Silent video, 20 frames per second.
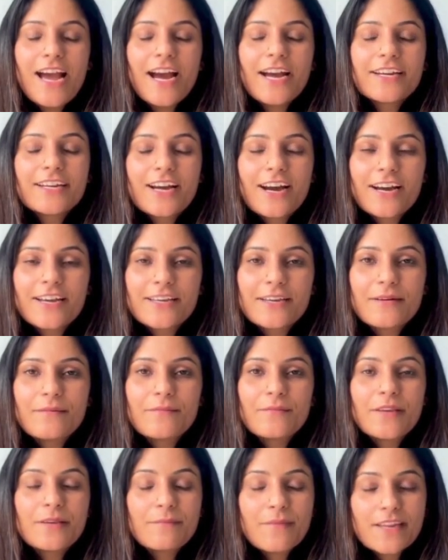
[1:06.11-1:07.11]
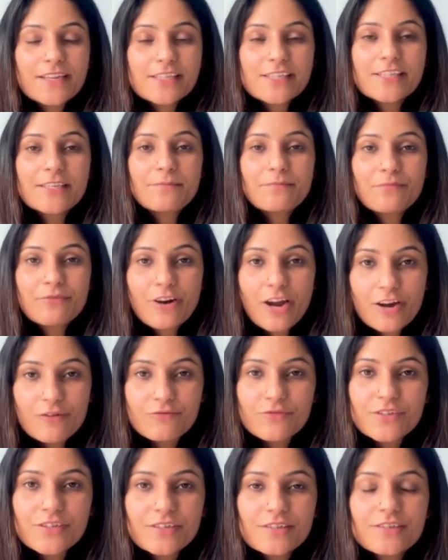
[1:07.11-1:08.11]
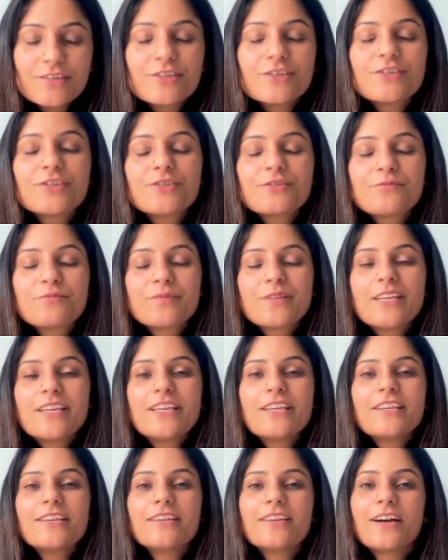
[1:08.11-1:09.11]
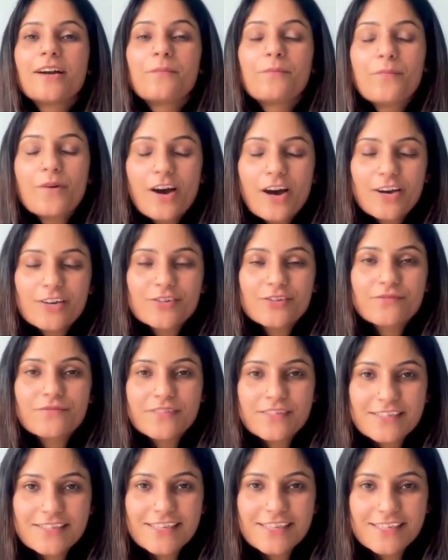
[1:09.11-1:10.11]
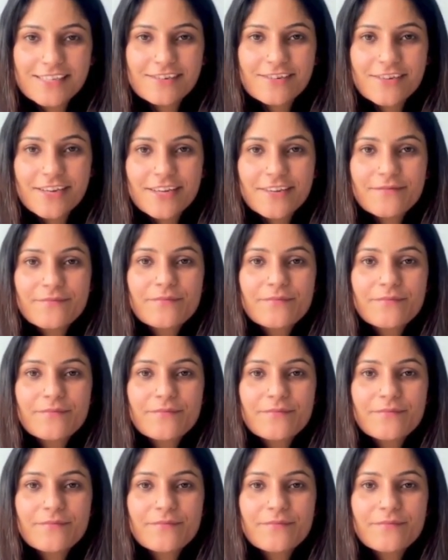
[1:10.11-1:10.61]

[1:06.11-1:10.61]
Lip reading: and I am immensely proud to be a part of its history.